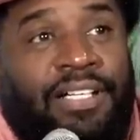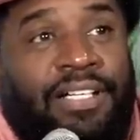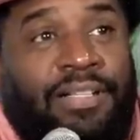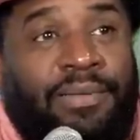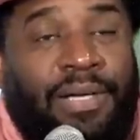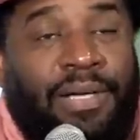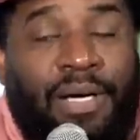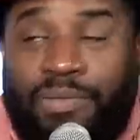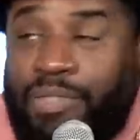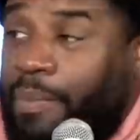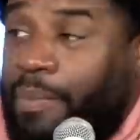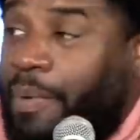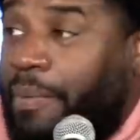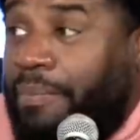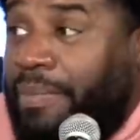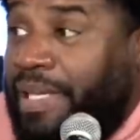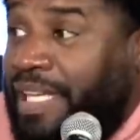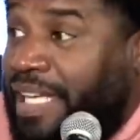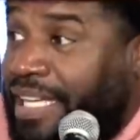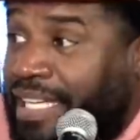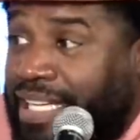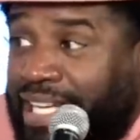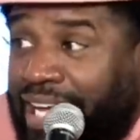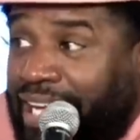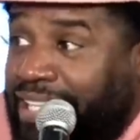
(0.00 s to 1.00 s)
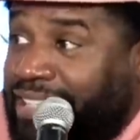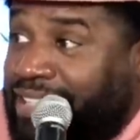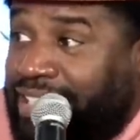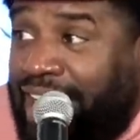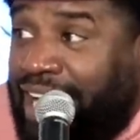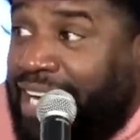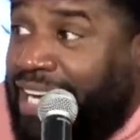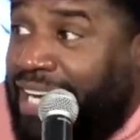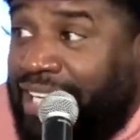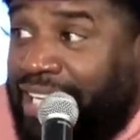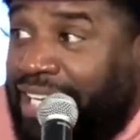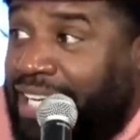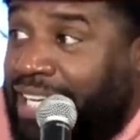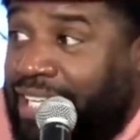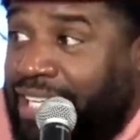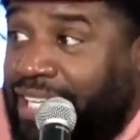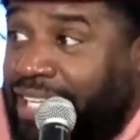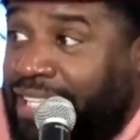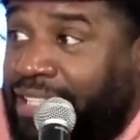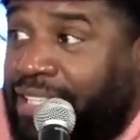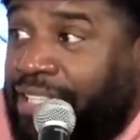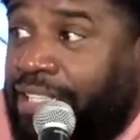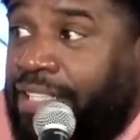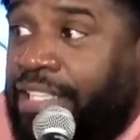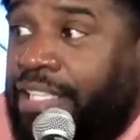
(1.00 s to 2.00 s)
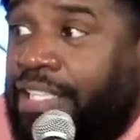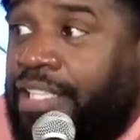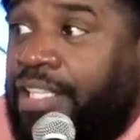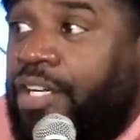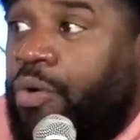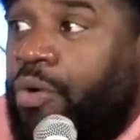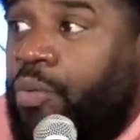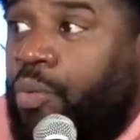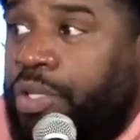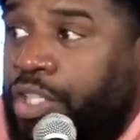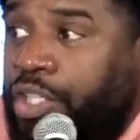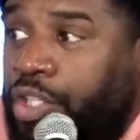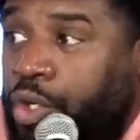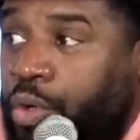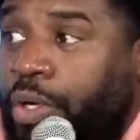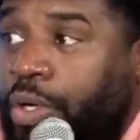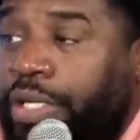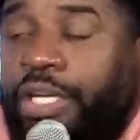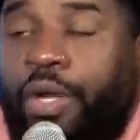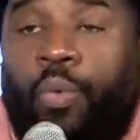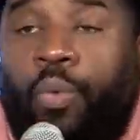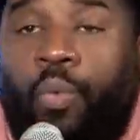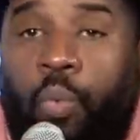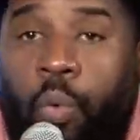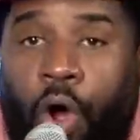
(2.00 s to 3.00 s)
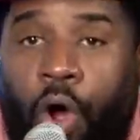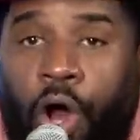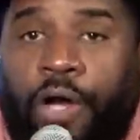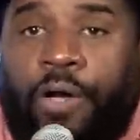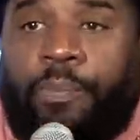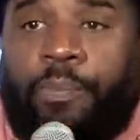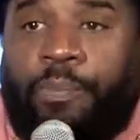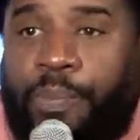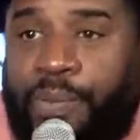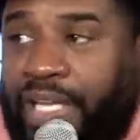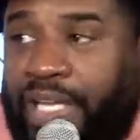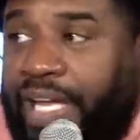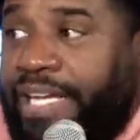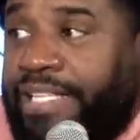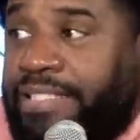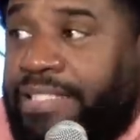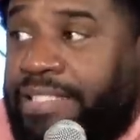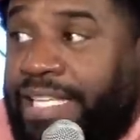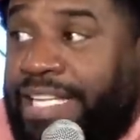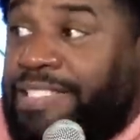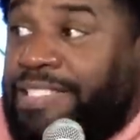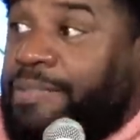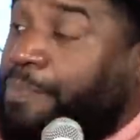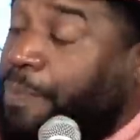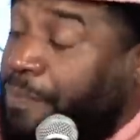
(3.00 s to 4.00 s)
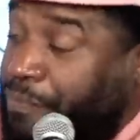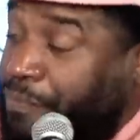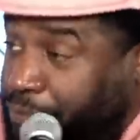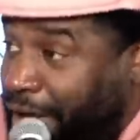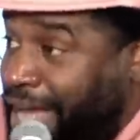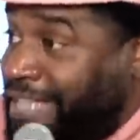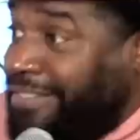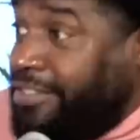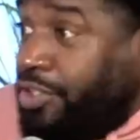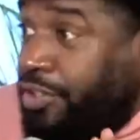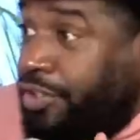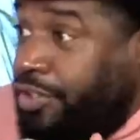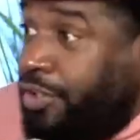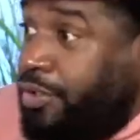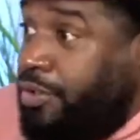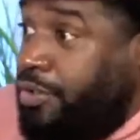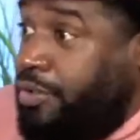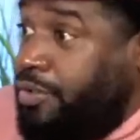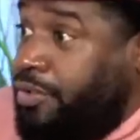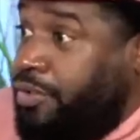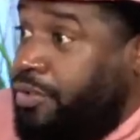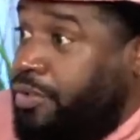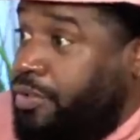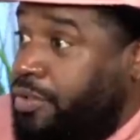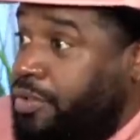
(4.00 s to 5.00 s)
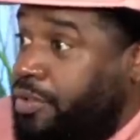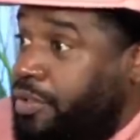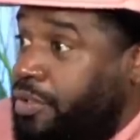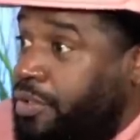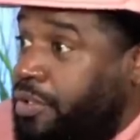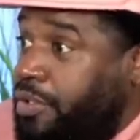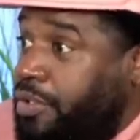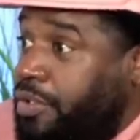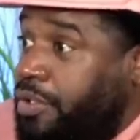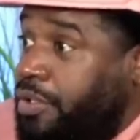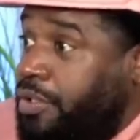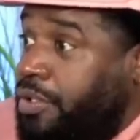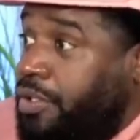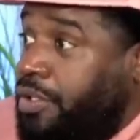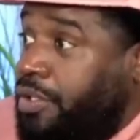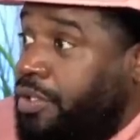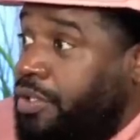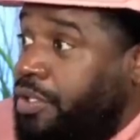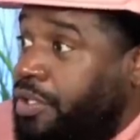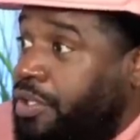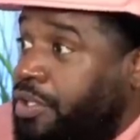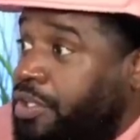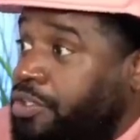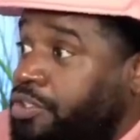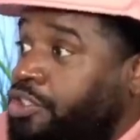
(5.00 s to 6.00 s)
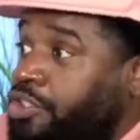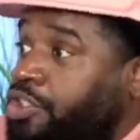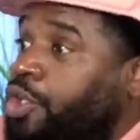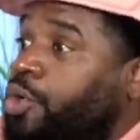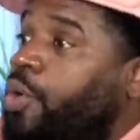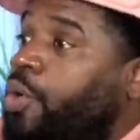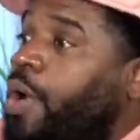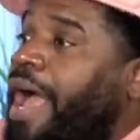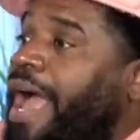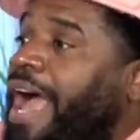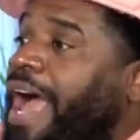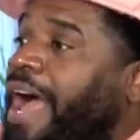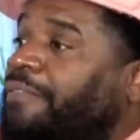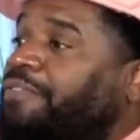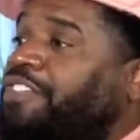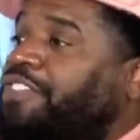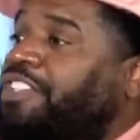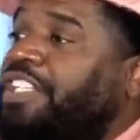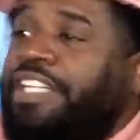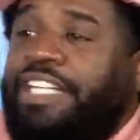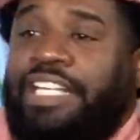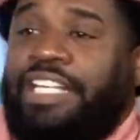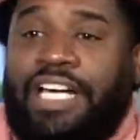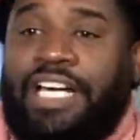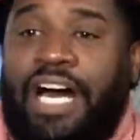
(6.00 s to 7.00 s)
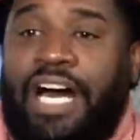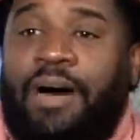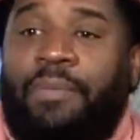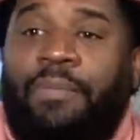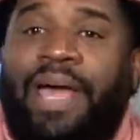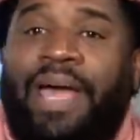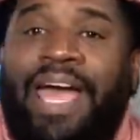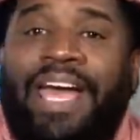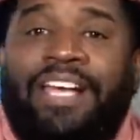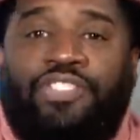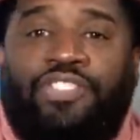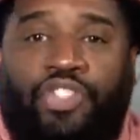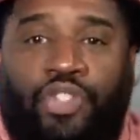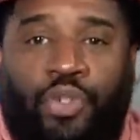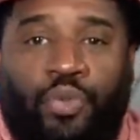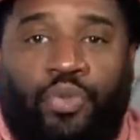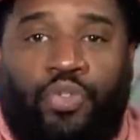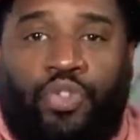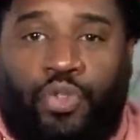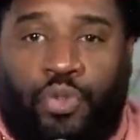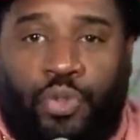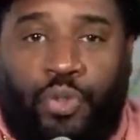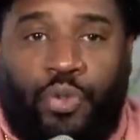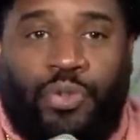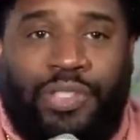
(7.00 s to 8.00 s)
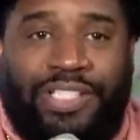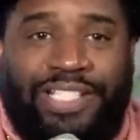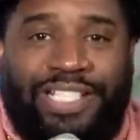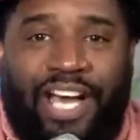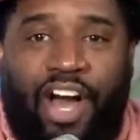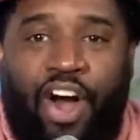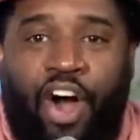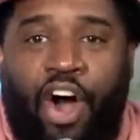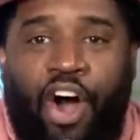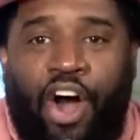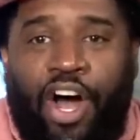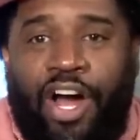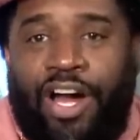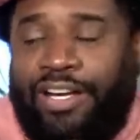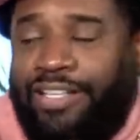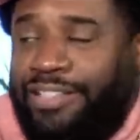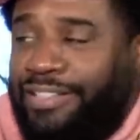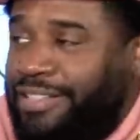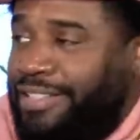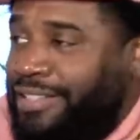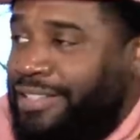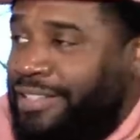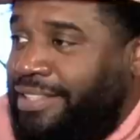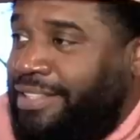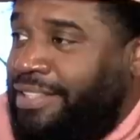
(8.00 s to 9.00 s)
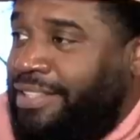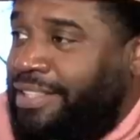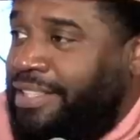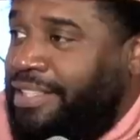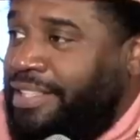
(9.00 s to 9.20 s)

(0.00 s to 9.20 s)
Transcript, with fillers: Um, I'm talking about men can't dye their hair either. When you in the workplace that's professional, yeah, you have to come as you truly are.